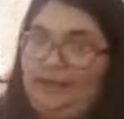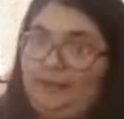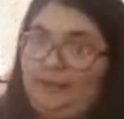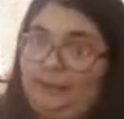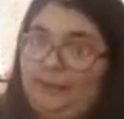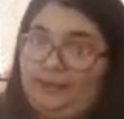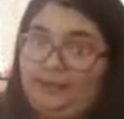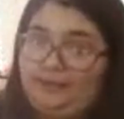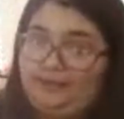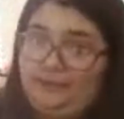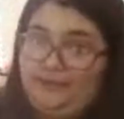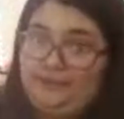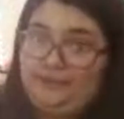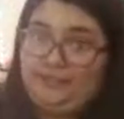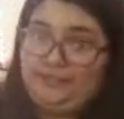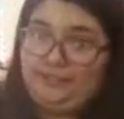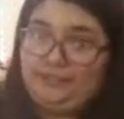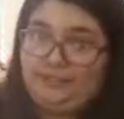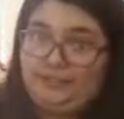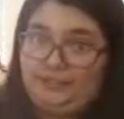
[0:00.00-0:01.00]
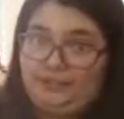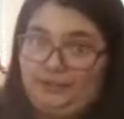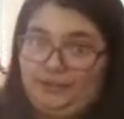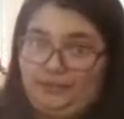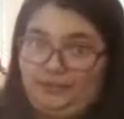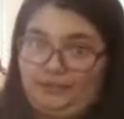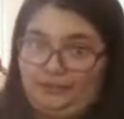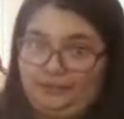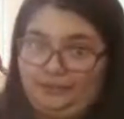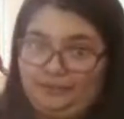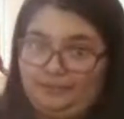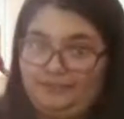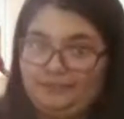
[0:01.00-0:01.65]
I envisioned you.